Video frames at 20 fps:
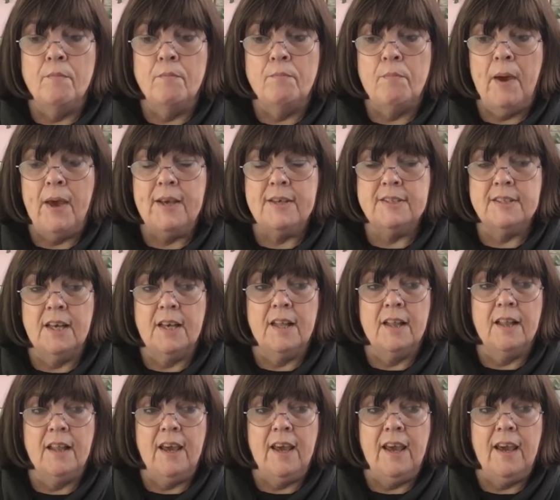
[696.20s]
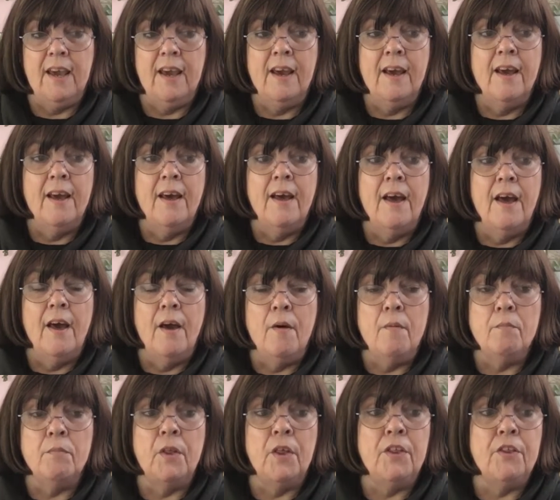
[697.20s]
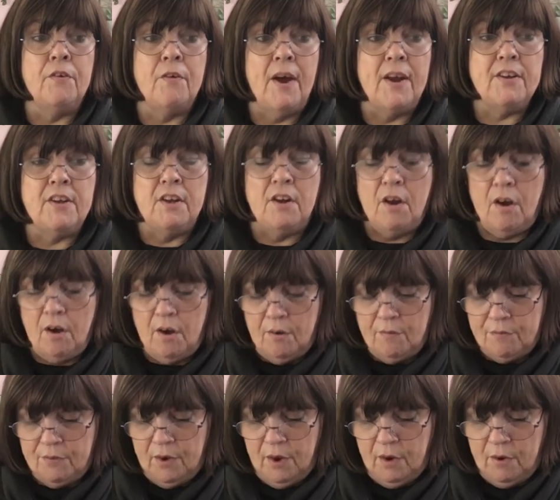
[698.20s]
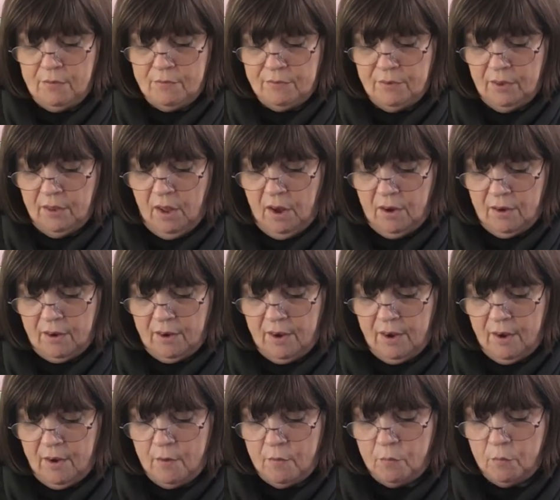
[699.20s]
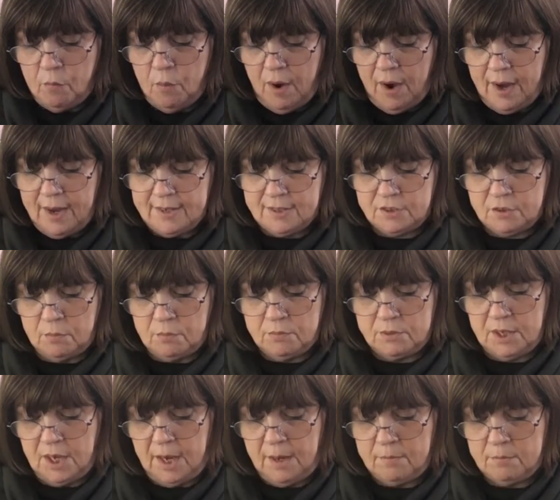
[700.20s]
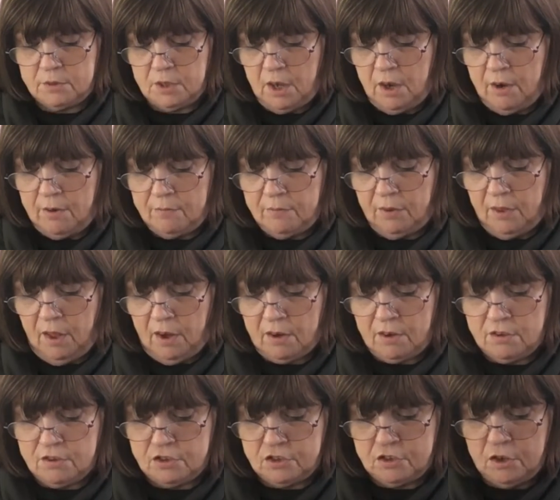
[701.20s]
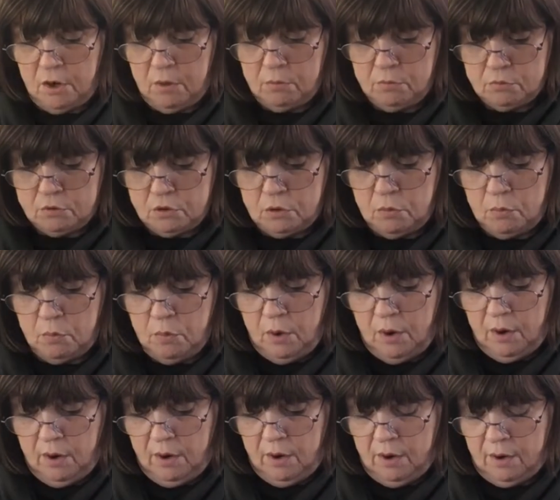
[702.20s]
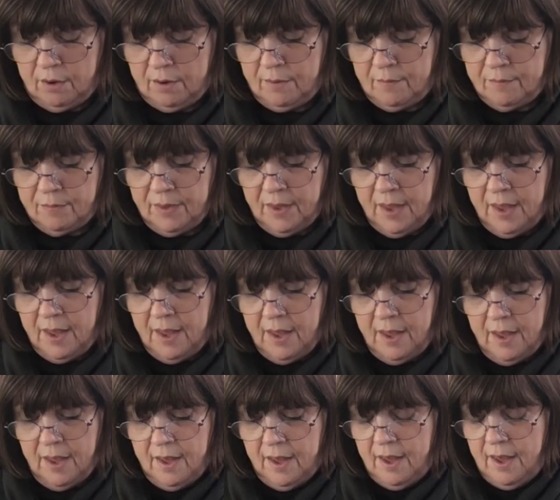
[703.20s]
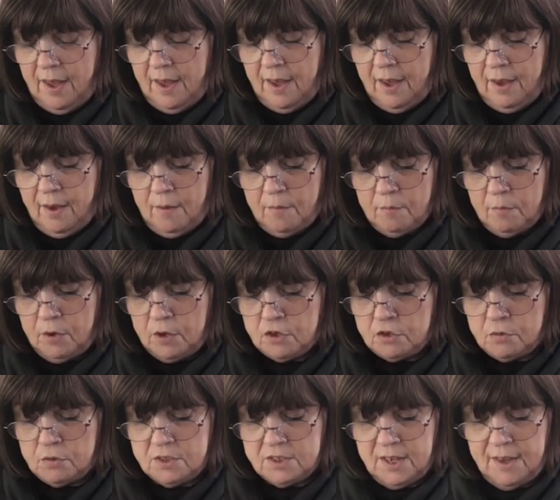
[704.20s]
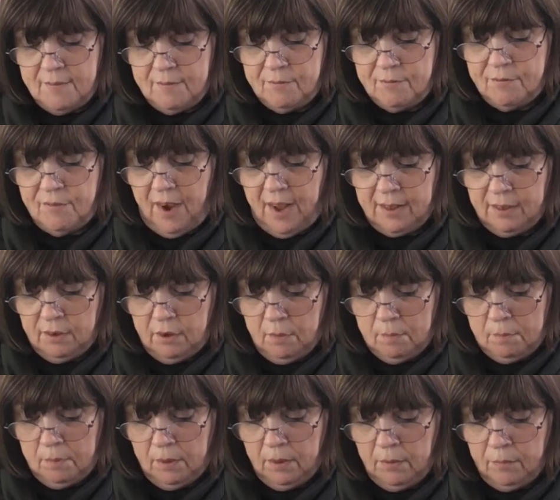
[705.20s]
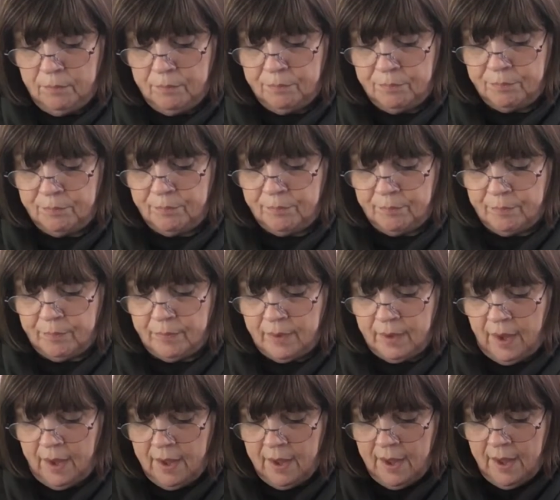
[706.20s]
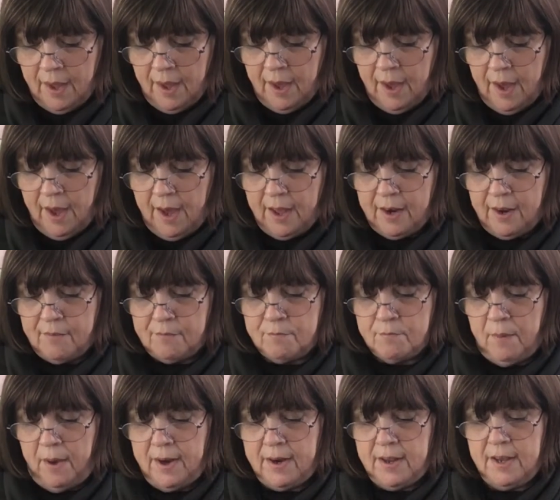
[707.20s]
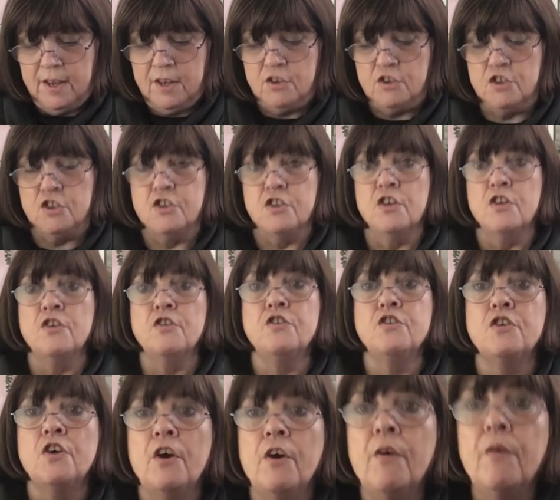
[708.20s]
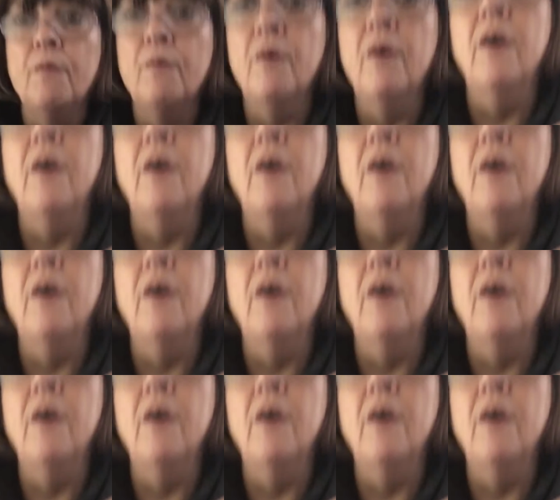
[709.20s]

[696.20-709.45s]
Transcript: basically the threading of an overlocker and why sometimes overlockers don't work, which was invaluable. And I've managed to